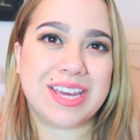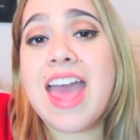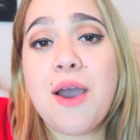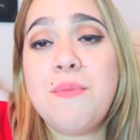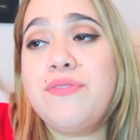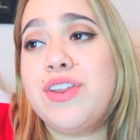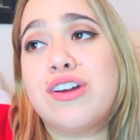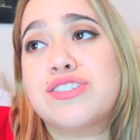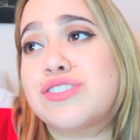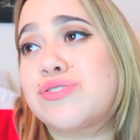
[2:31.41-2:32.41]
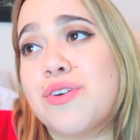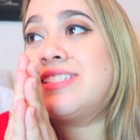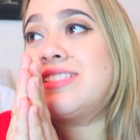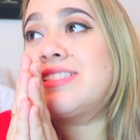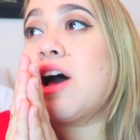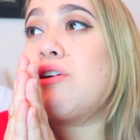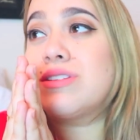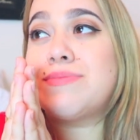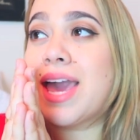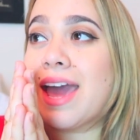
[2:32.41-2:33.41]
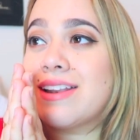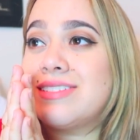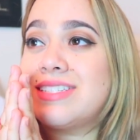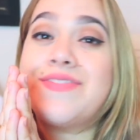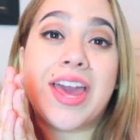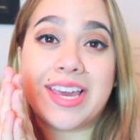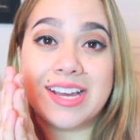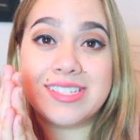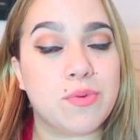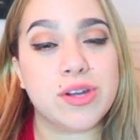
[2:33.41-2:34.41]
Now moving on to the story. The old man in Vegas.